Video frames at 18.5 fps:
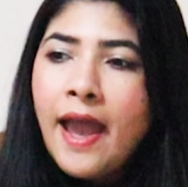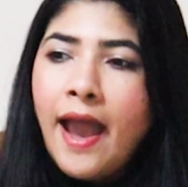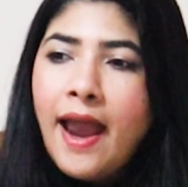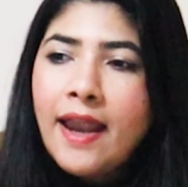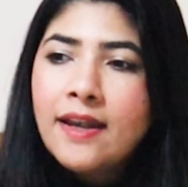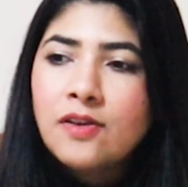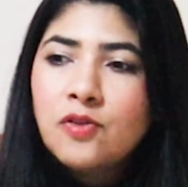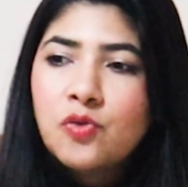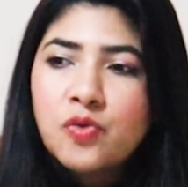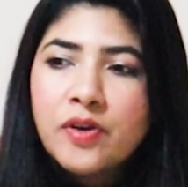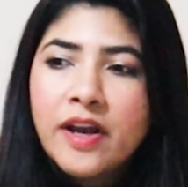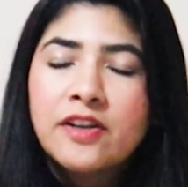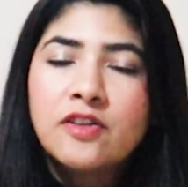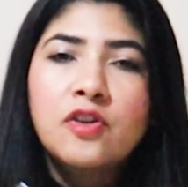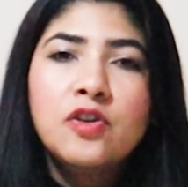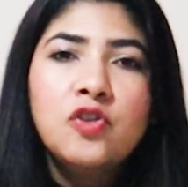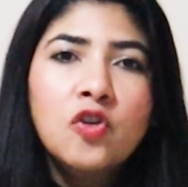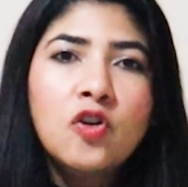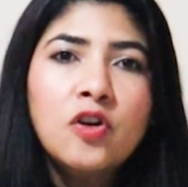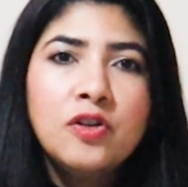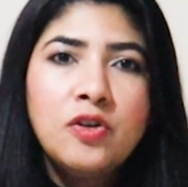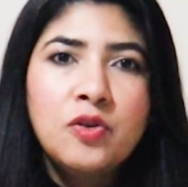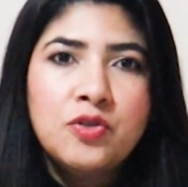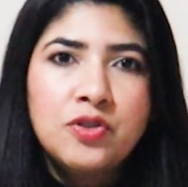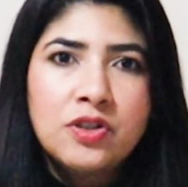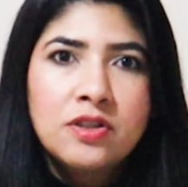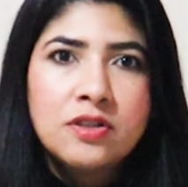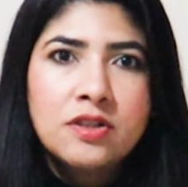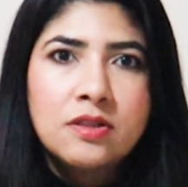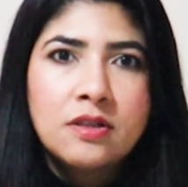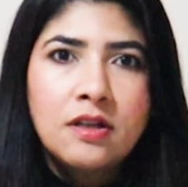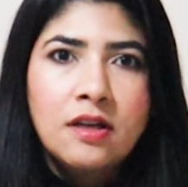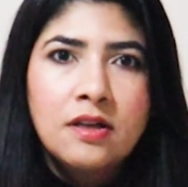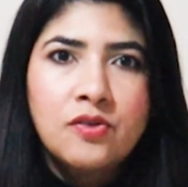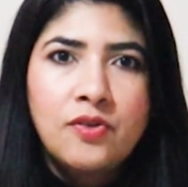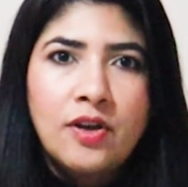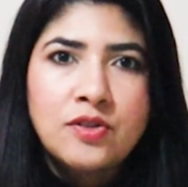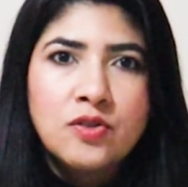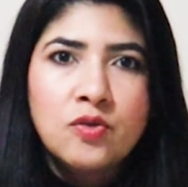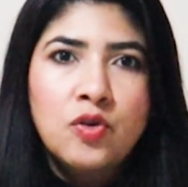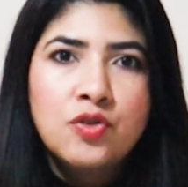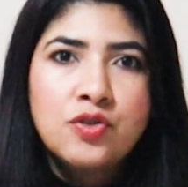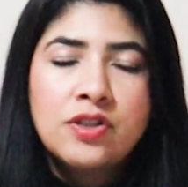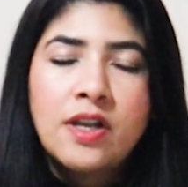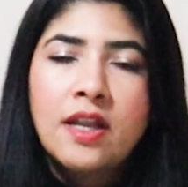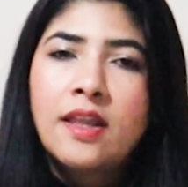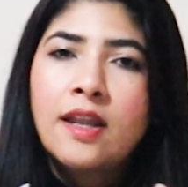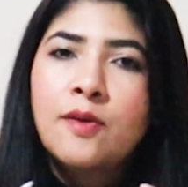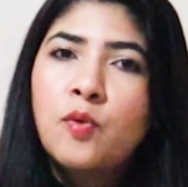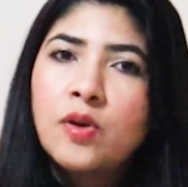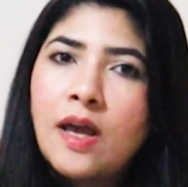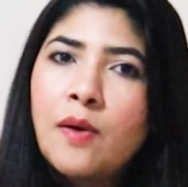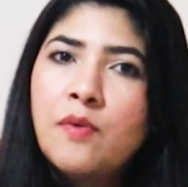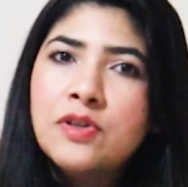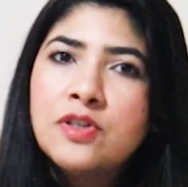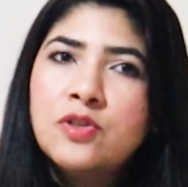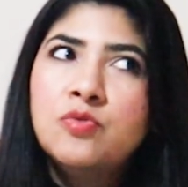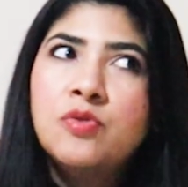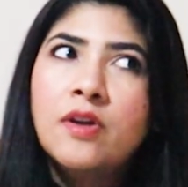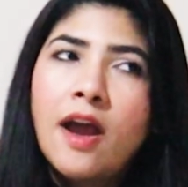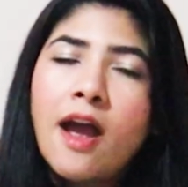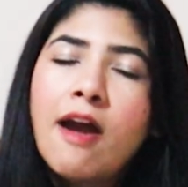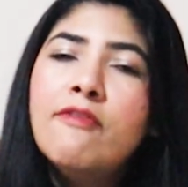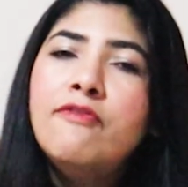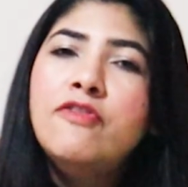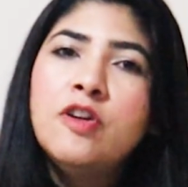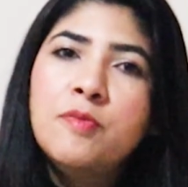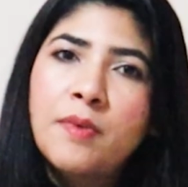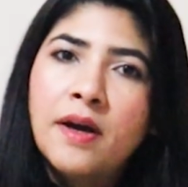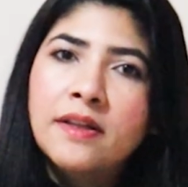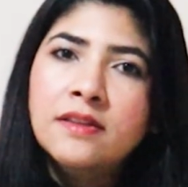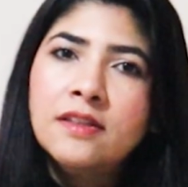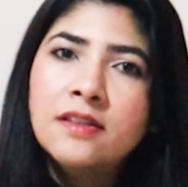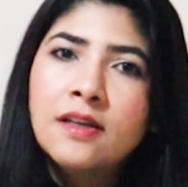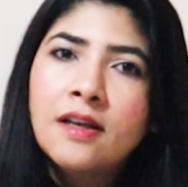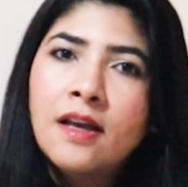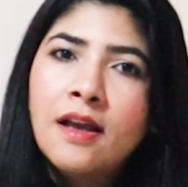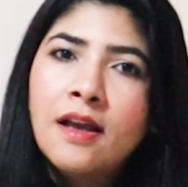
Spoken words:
and create your New Year's resolution. And then what I would do every month,